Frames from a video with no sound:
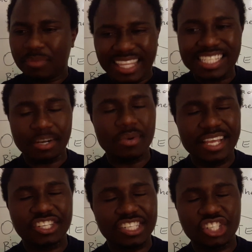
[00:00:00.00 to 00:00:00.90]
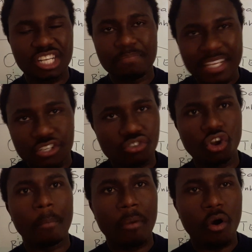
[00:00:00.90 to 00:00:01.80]
this relationship is
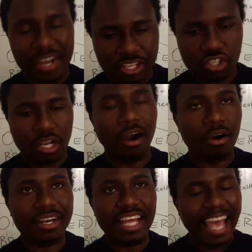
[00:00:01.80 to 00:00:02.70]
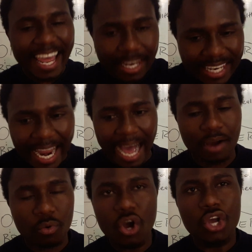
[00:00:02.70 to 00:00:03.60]
no more, is gone, and
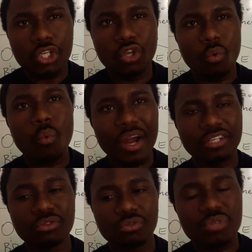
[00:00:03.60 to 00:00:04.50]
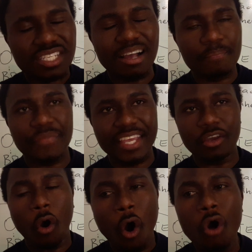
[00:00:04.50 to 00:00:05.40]
now you want to do
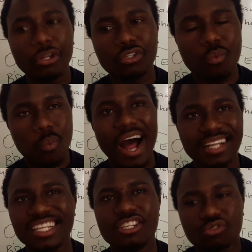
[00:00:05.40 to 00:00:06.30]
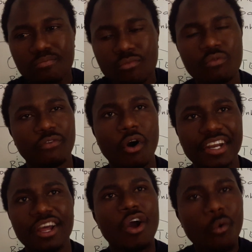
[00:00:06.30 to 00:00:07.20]
something. All you want is to move
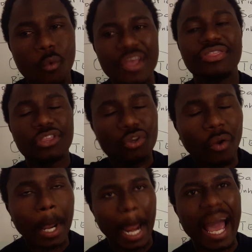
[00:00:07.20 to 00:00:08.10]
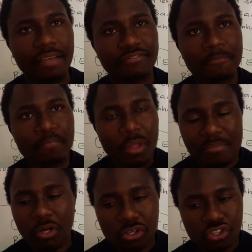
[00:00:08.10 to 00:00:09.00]
on with your life
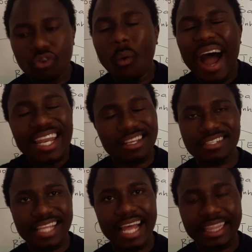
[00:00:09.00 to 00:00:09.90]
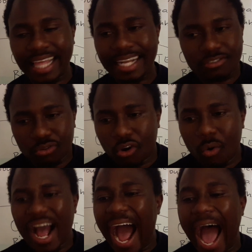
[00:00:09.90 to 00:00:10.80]
because you understand that,
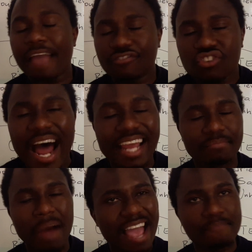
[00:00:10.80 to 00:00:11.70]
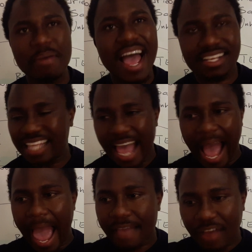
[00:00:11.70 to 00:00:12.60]
I've tried my best.
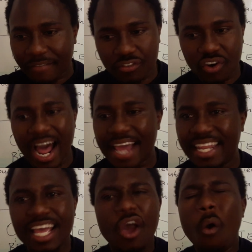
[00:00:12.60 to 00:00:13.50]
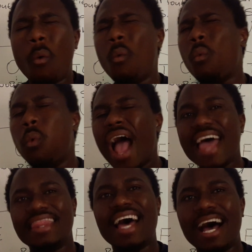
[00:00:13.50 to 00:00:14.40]
I've tried.
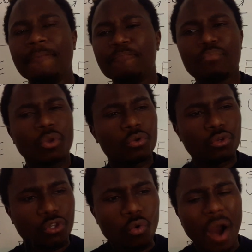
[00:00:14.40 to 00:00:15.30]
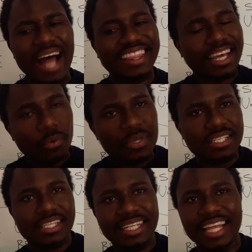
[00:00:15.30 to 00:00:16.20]
Whether you are the
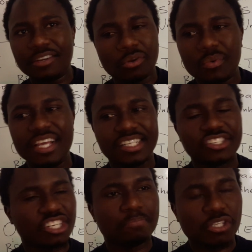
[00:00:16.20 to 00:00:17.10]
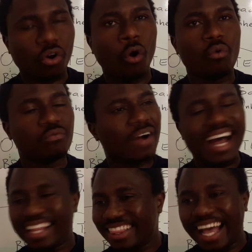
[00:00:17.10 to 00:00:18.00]
reason that your relationship is
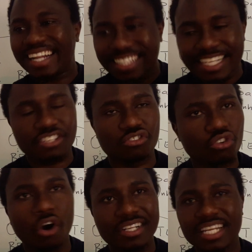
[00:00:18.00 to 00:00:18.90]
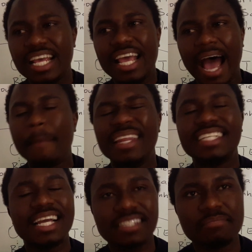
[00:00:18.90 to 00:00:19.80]
over, that is not,
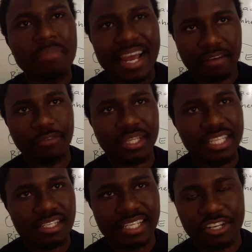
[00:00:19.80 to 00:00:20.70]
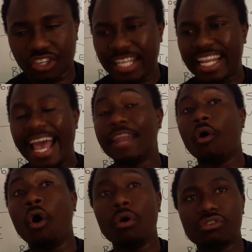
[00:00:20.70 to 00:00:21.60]
it doesn't matter for this session. And
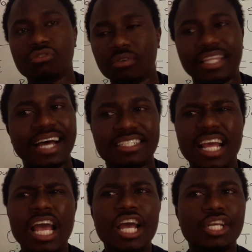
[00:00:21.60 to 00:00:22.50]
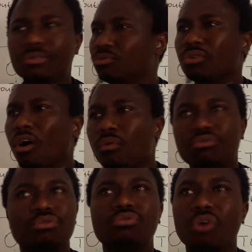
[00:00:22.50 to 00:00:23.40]
also that, you
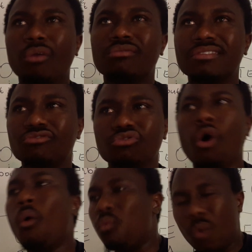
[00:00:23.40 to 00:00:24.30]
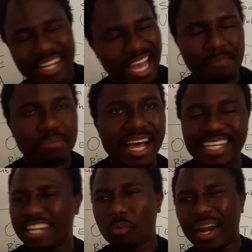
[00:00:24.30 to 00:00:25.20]
don't know what
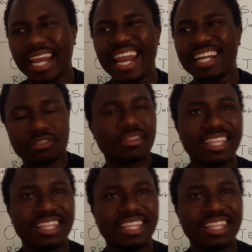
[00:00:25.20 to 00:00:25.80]
happened and what led to